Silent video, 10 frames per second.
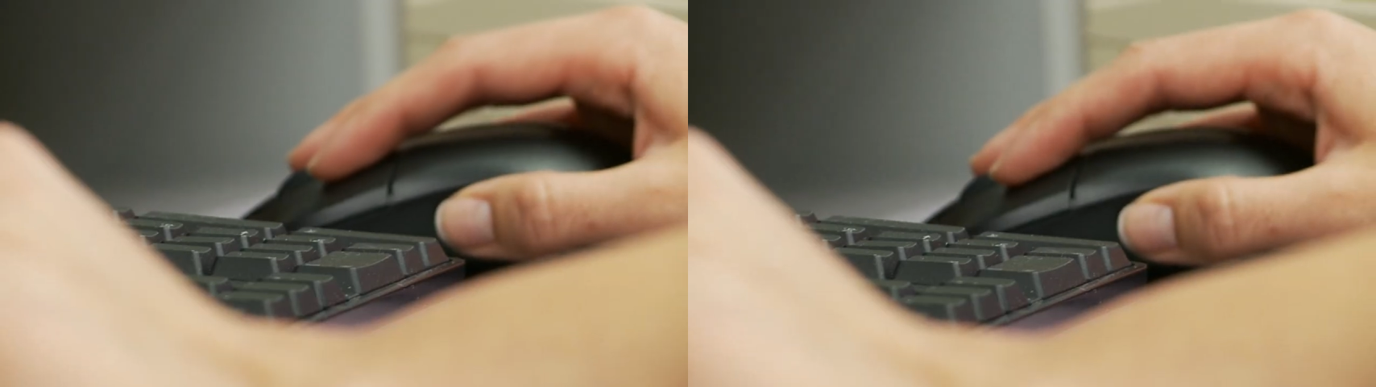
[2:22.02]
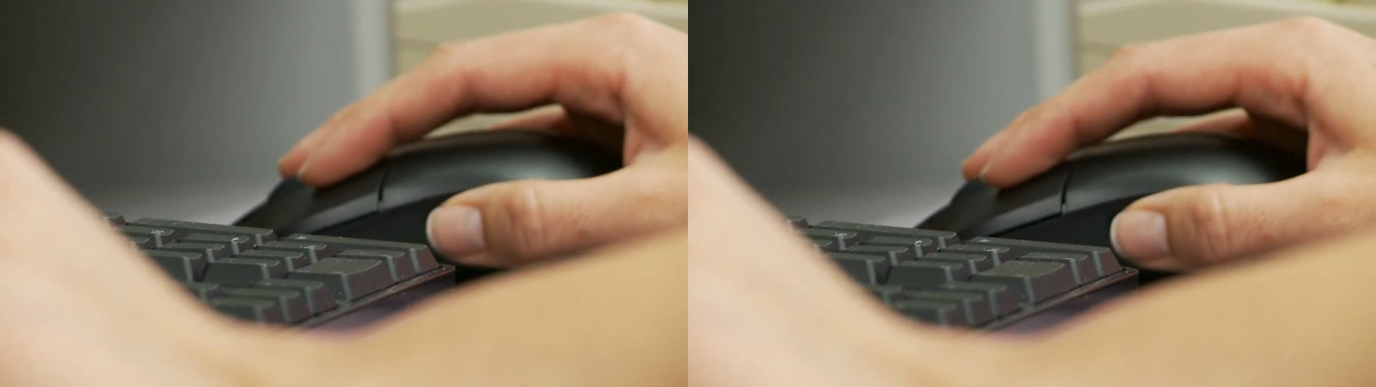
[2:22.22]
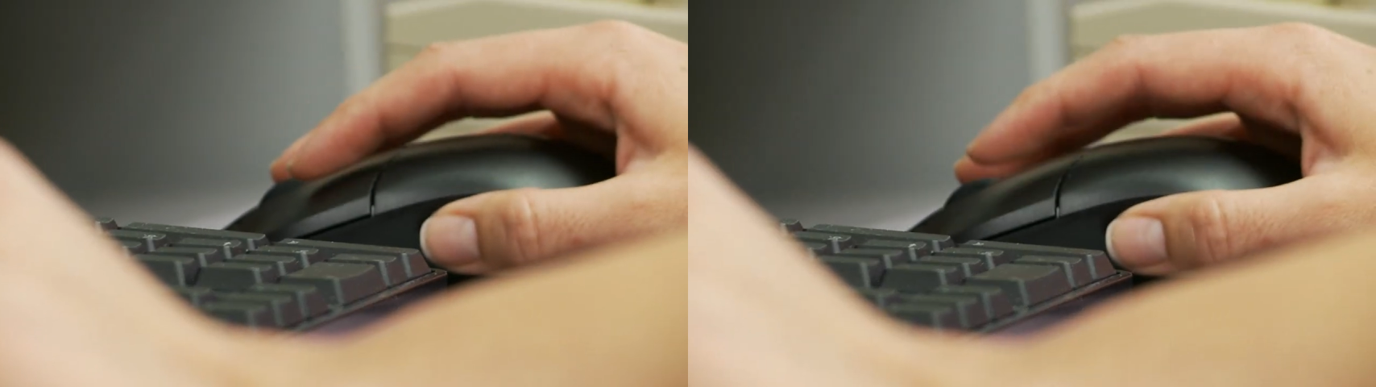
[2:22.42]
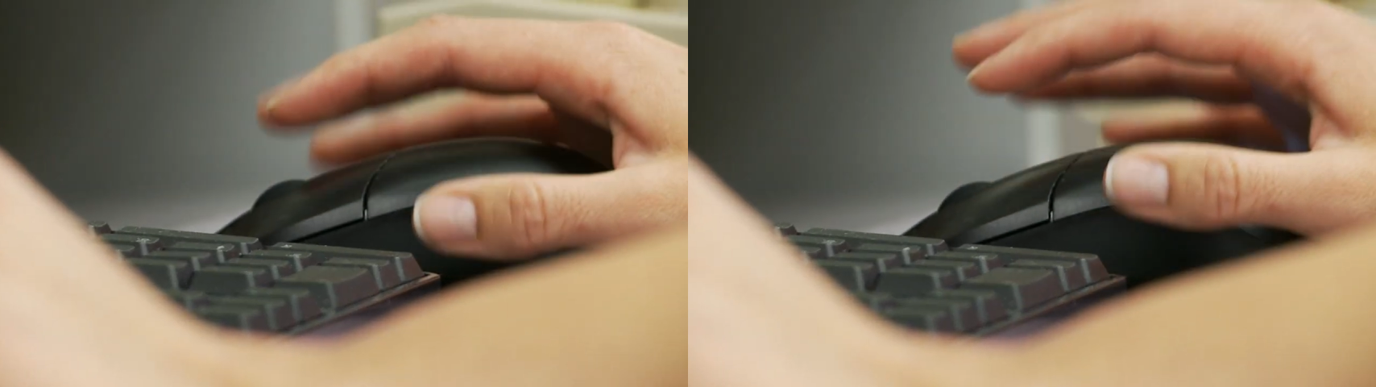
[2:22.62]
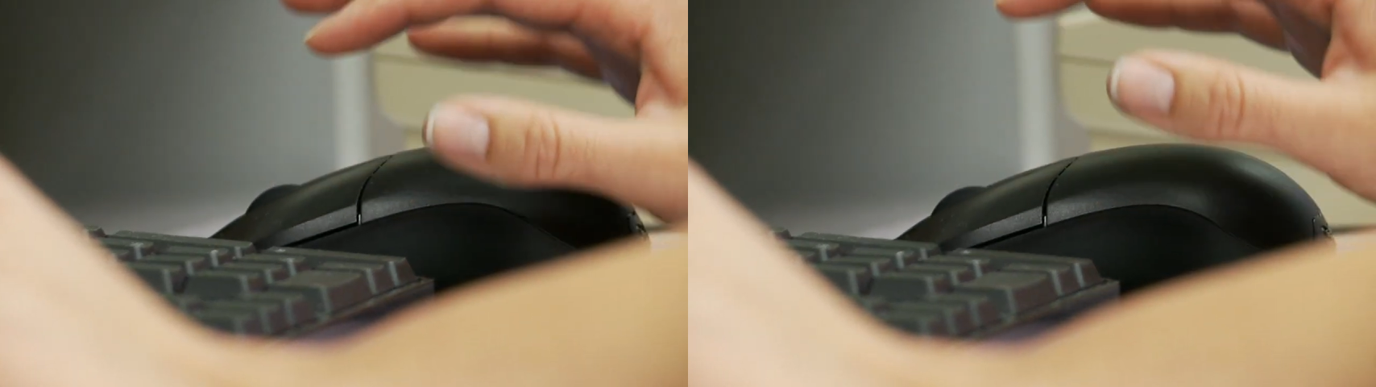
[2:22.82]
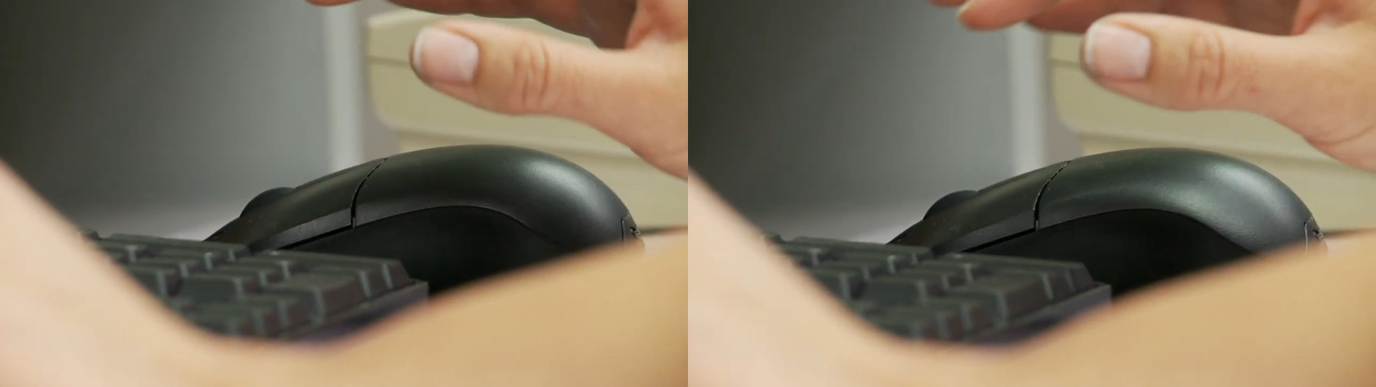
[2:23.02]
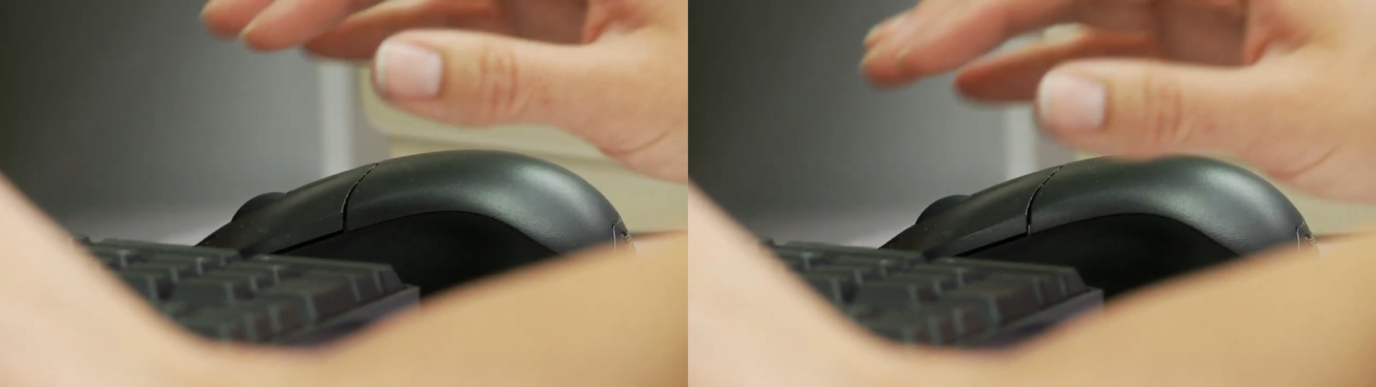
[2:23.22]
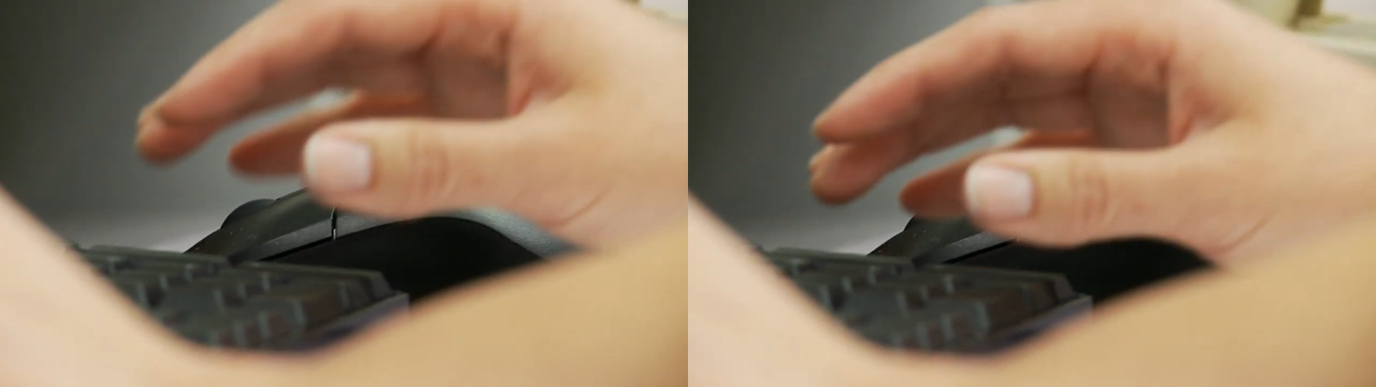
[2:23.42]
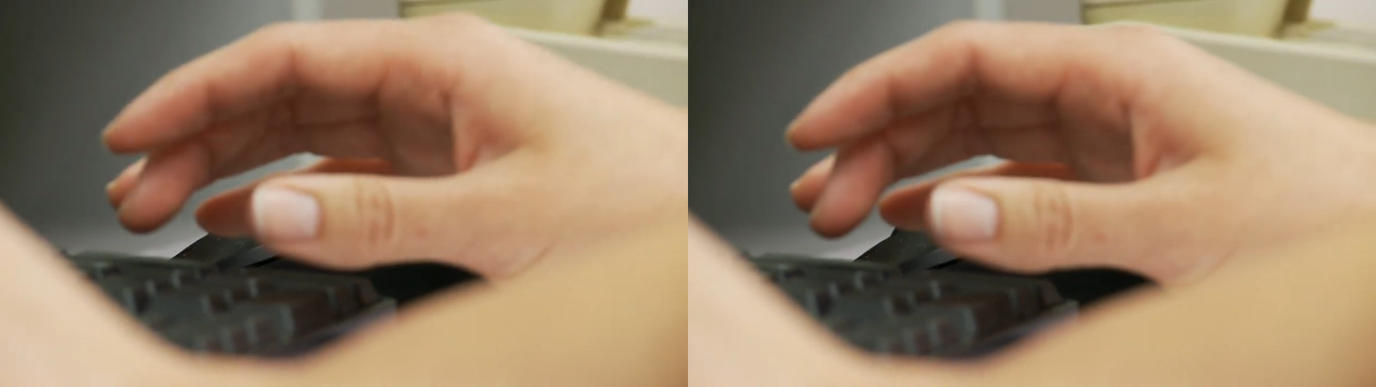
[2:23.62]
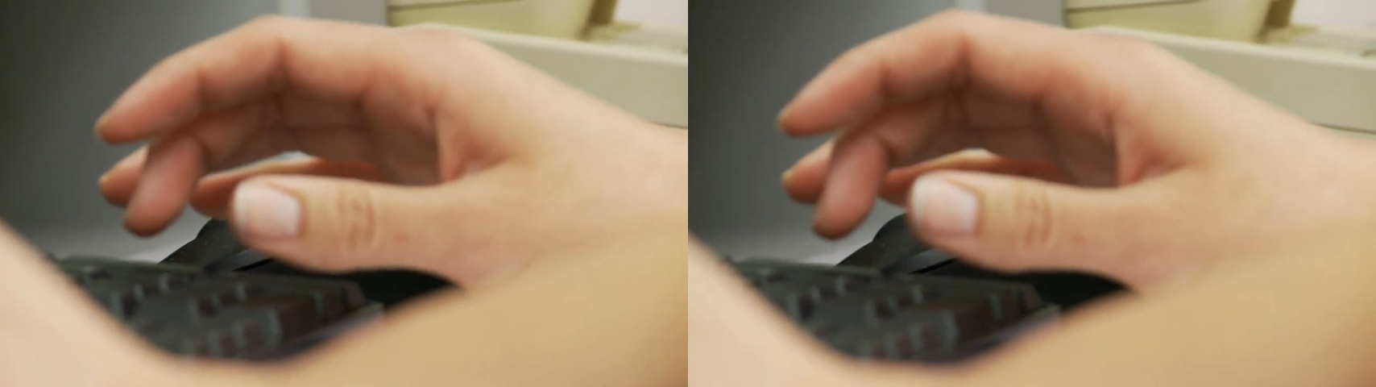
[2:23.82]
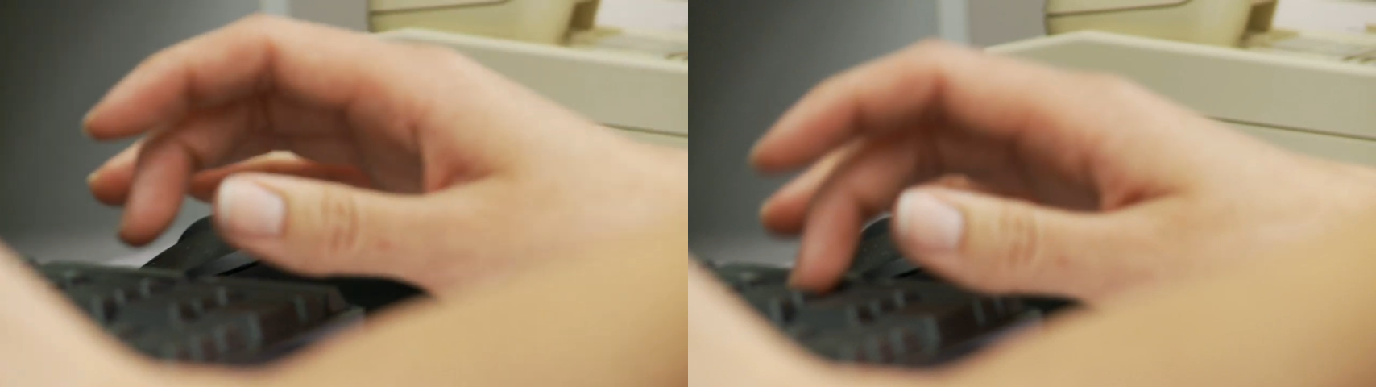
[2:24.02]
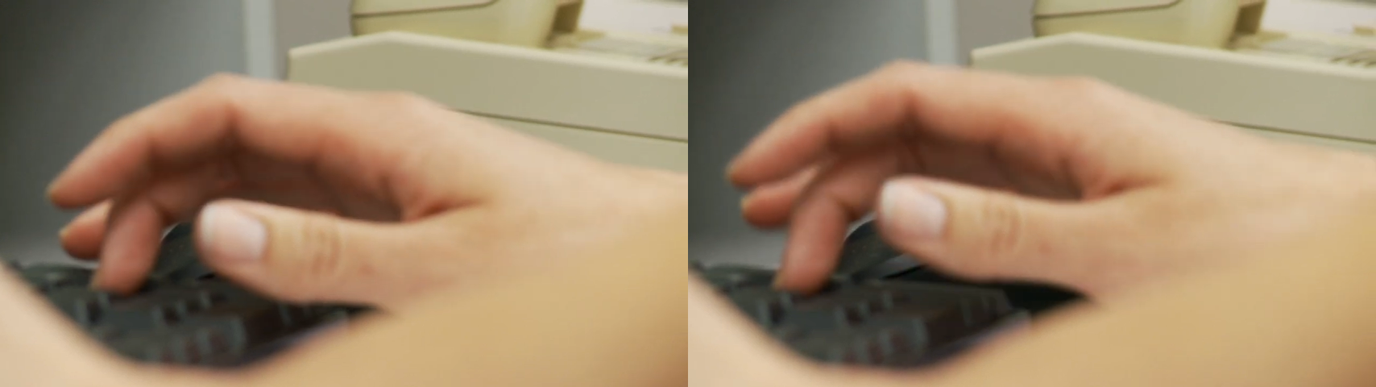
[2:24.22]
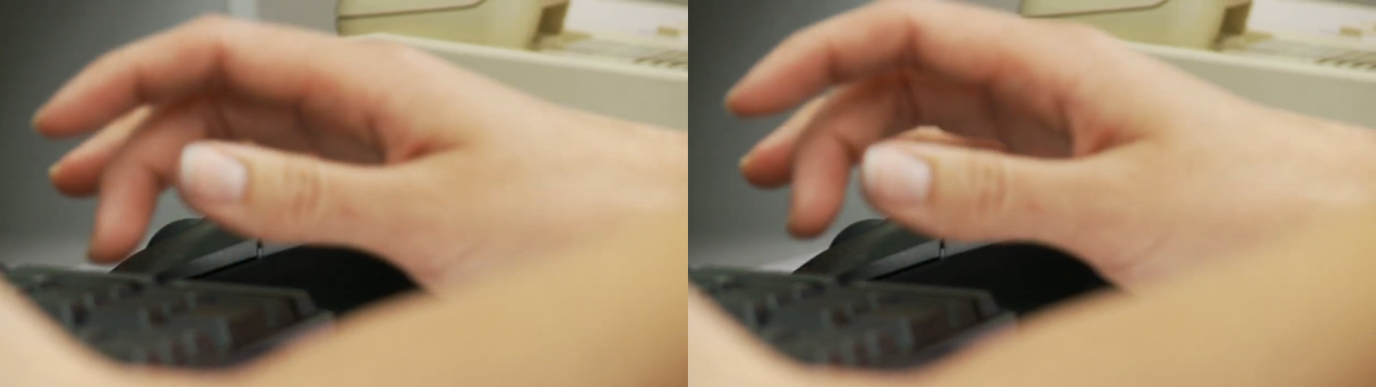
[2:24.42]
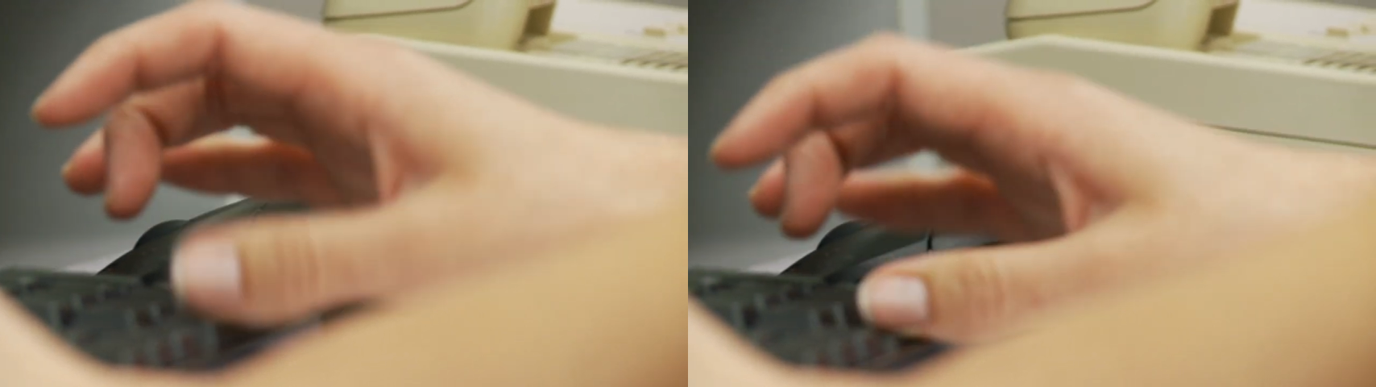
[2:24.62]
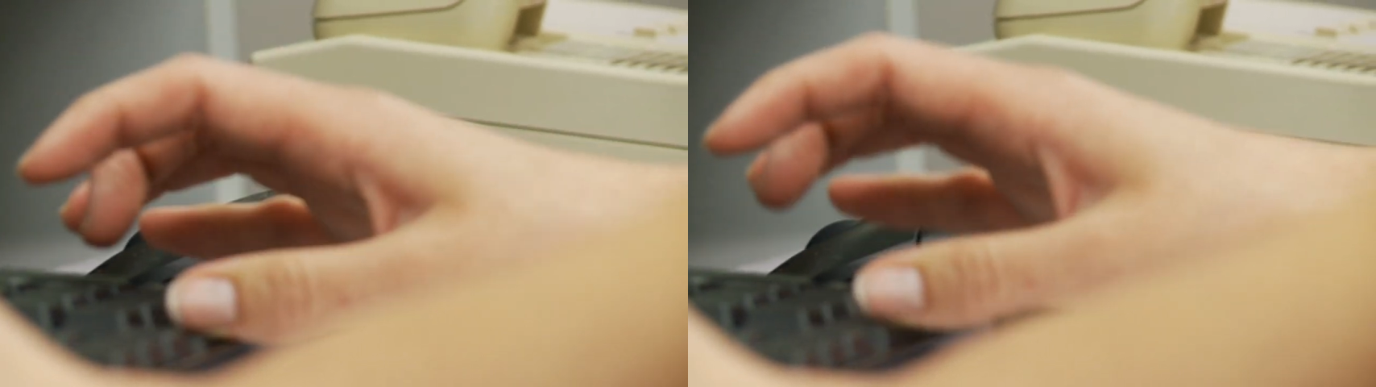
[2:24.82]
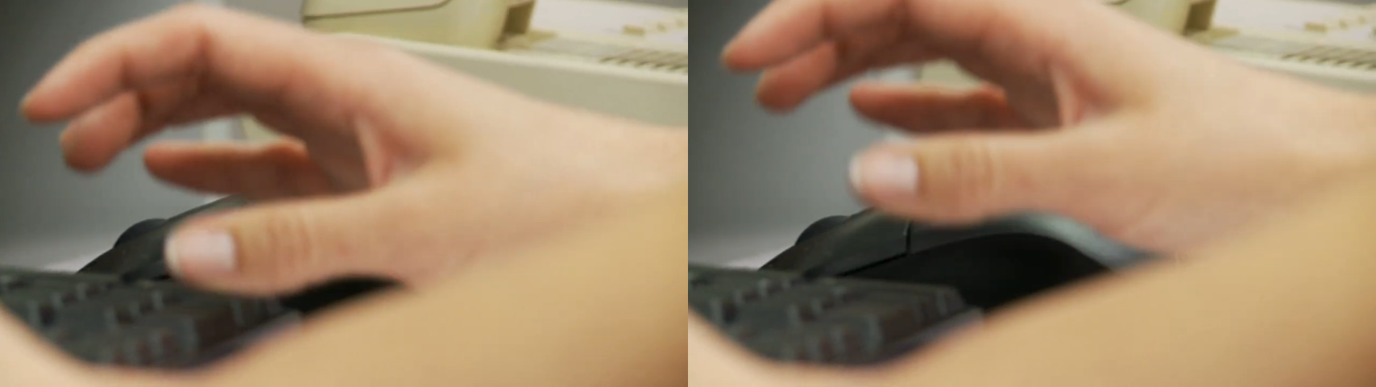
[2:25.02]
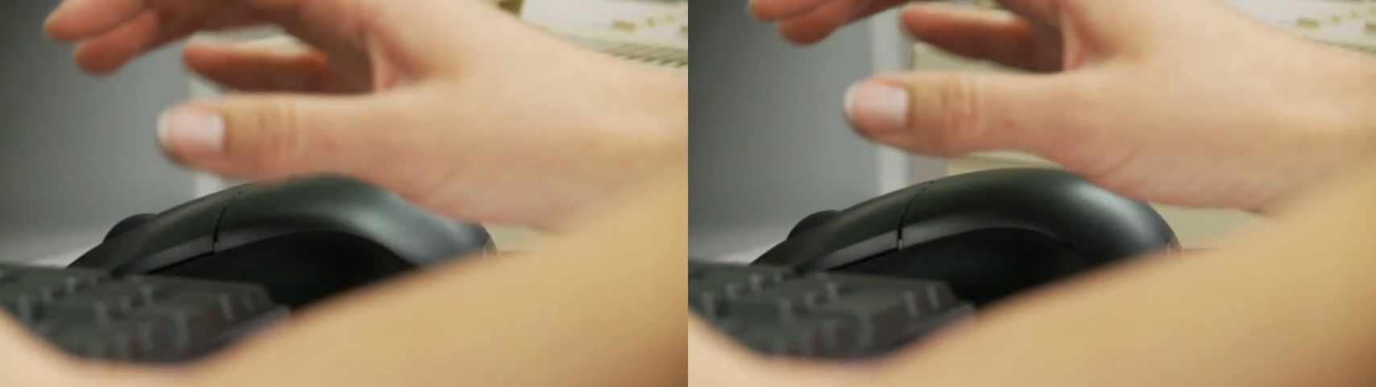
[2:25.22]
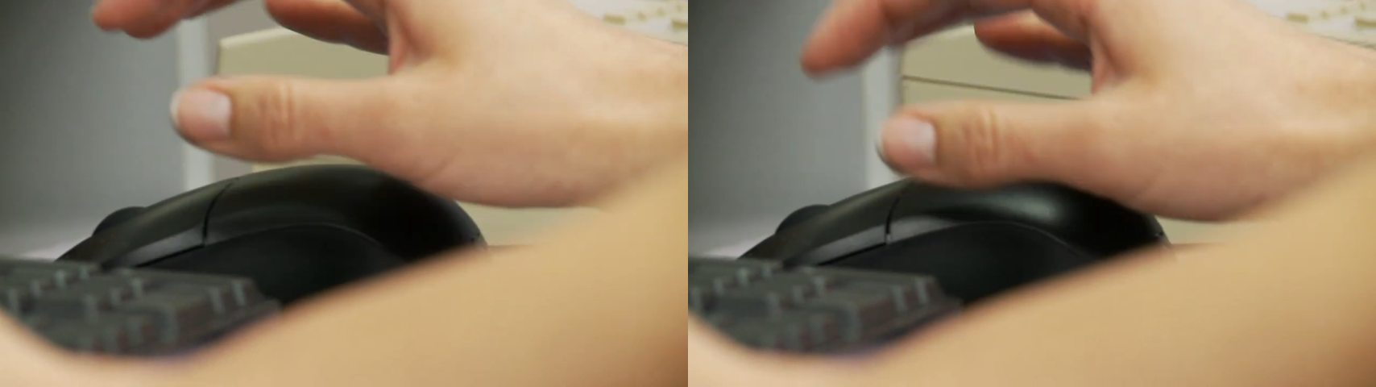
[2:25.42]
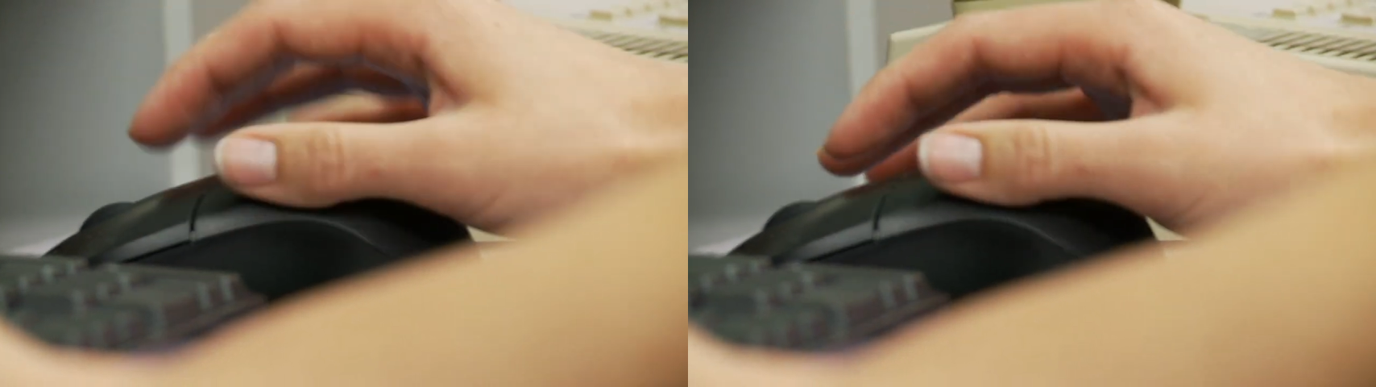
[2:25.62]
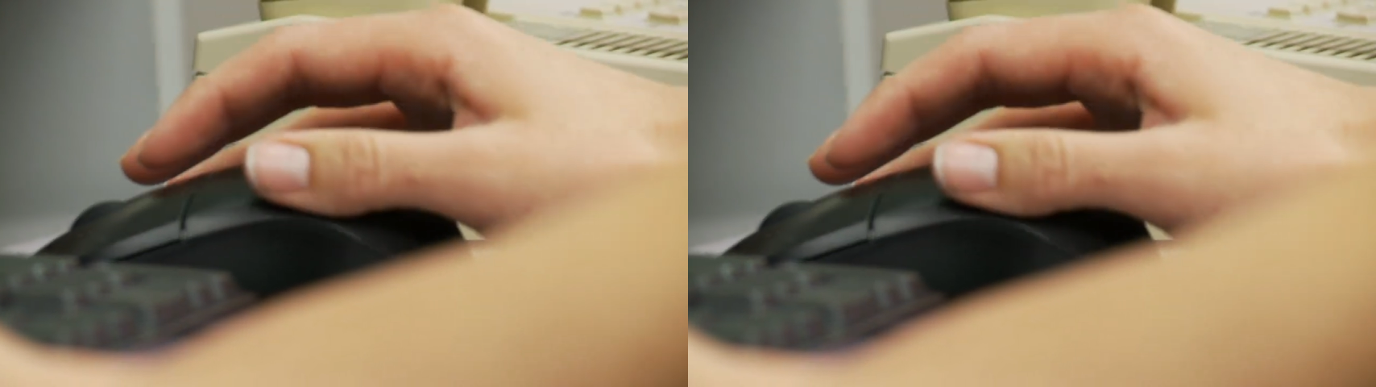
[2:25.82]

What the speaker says: (no speaker visible)